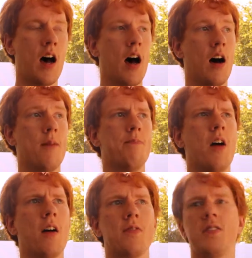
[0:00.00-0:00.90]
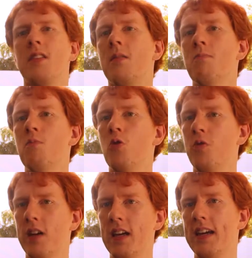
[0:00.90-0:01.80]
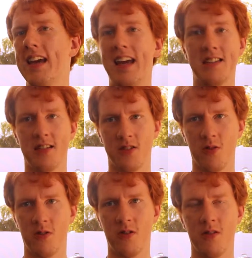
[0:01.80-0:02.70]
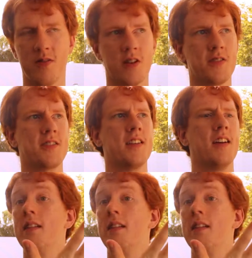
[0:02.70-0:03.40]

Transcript: Obviously, the movie is its own universe.